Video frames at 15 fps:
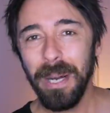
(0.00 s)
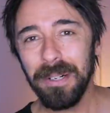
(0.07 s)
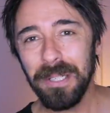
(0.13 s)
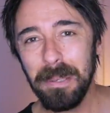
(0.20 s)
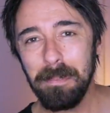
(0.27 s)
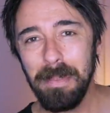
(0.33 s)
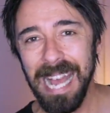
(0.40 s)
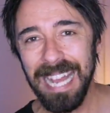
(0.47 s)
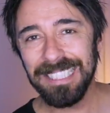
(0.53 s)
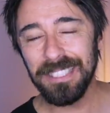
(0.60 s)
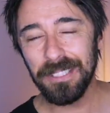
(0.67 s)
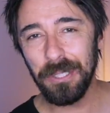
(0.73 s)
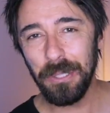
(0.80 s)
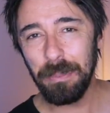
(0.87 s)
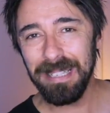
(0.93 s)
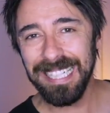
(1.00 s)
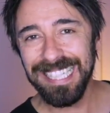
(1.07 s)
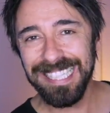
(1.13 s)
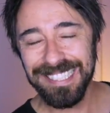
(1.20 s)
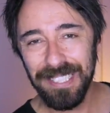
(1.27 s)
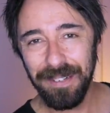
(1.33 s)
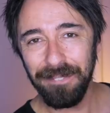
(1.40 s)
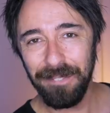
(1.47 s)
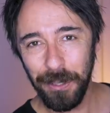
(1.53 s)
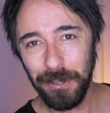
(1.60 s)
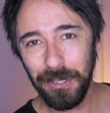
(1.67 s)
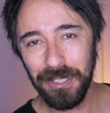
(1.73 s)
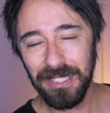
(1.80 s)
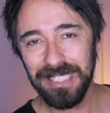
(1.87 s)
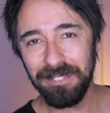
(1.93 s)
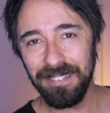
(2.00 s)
welcome back to 2-Minute Devotions.